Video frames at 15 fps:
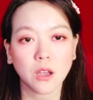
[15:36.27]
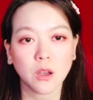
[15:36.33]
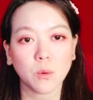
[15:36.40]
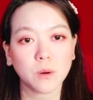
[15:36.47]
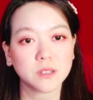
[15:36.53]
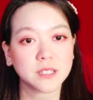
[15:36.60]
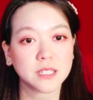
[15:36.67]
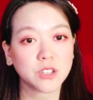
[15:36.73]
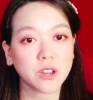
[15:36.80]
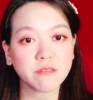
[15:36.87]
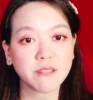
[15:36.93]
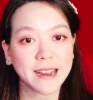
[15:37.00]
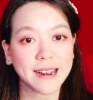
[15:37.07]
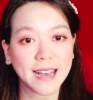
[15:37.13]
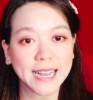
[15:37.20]
What they don't
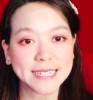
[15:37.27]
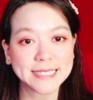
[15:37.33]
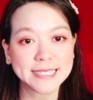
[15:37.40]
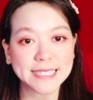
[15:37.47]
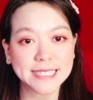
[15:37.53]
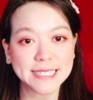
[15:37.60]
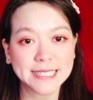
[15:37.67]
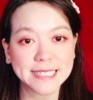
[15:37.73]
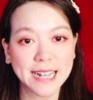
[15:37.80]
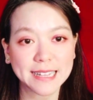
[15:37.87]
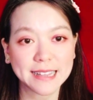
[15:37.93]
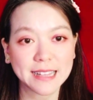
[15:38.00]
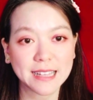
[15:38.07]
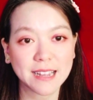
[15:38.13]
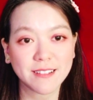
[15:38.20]
realise is that
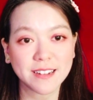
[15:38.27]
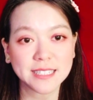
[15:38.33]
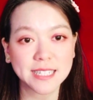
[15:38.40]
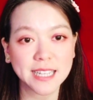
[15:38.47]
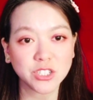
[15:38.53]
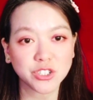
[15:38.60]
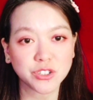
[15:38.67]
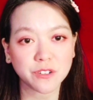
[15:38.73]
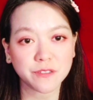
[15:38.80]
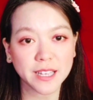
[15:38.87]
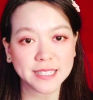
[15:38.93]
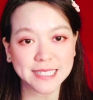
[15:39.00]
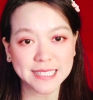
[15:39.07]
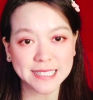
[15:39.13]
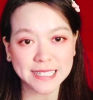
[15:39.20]
they're in danger of
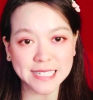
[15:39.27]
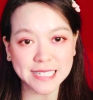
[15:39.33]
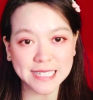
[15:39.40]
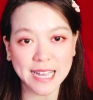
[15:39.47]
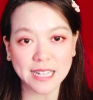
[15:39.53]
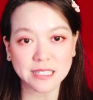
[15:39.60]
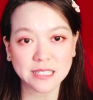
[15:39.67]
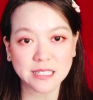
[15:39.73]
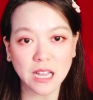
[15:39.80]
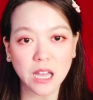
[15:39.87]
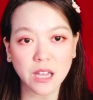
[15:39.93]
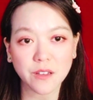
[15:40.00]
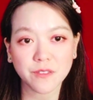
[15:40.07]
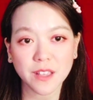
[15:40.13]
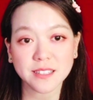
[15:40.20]
getting skin cancer
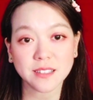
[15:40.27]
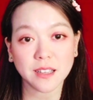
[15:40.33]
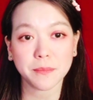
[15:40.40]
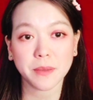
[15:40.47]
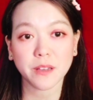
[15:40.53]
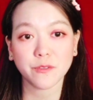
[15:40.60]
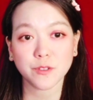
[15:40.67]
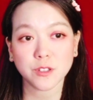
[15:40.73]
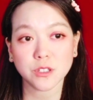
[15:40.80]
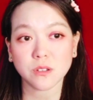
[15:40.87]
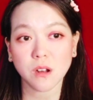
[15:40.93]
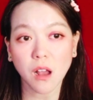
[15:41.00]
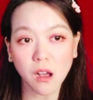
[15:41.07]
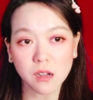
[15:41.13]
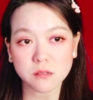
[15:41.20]
if they sunbathe for too
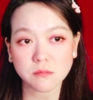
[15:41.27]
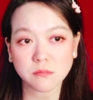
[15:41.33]
long.